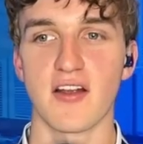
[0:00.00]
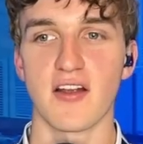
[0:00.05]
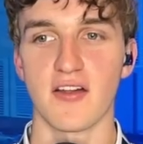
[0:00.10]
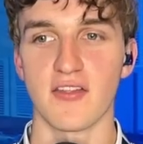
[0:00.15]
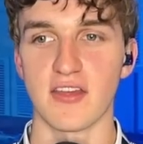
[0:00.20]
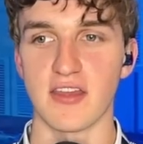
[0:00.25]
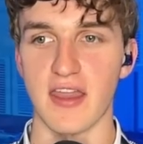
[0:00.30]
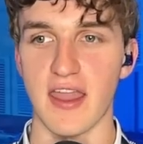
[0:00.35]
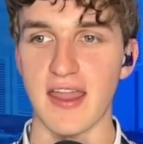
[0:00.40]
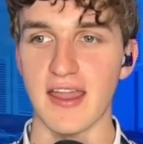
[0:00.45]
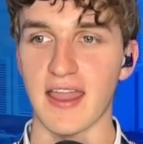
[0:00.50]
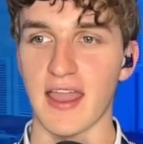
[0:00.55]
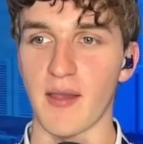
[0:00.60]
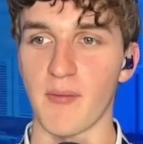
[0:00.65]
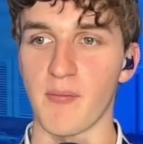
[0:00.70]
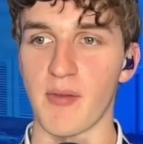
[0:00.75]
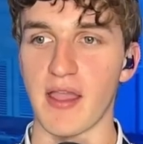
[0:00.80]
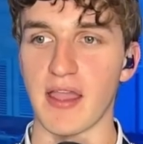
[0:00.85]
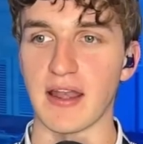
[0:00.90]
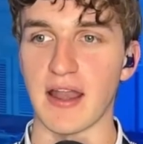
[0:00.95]
on the Yay
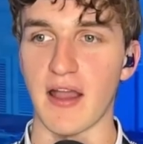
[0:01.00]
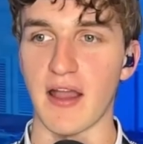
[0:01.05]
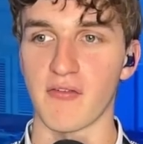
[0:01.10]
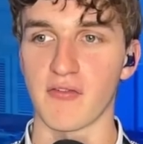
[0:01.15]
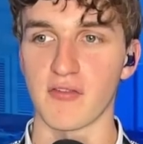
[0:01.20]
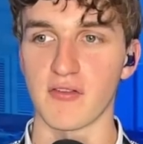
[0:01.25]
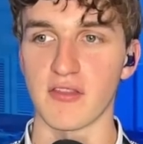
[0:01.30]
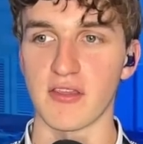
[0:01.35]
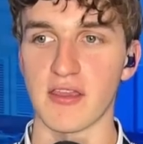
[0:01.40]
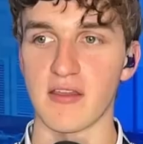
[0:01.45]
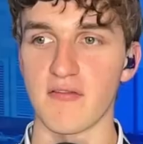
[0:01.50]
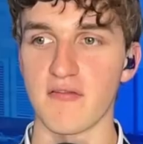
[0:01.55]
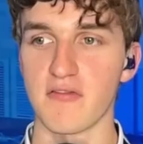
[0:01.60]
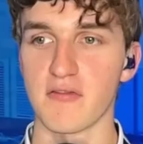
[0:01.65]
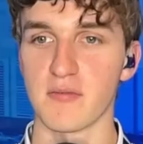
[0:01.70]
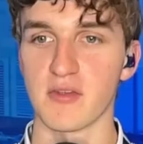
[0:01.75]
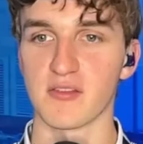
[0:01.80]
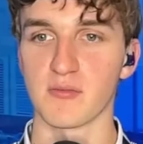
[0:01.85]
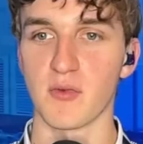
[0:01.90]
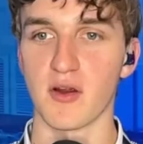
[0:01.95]
campaign after the
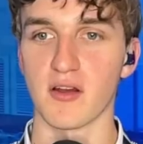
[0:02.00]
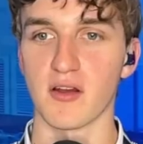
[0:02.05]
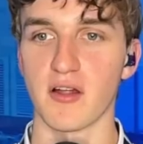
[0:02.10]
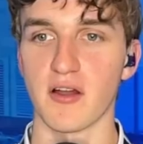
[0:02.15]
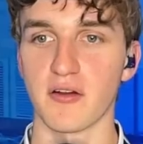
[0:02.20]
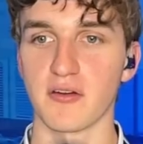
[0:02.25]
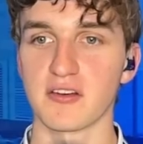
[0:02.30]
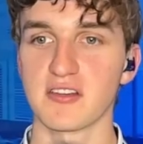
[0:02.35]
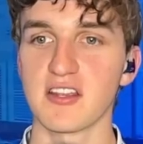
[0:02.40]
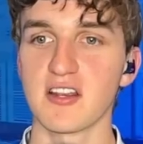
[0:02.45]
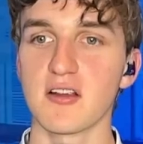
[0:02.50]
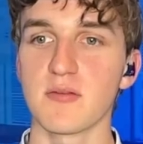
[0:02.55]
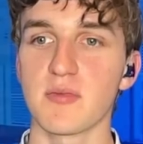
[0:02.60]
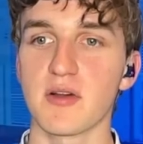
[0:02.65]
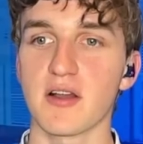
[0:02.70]
infamous Mar-a-Lago dinner,